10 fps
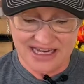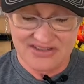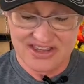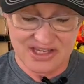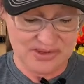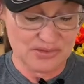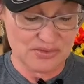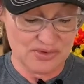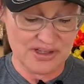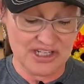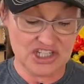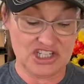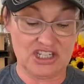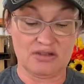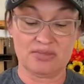Everything was really
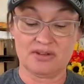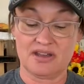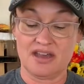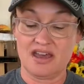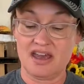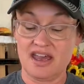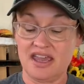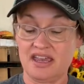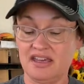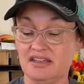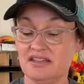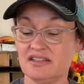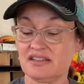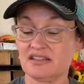cheap and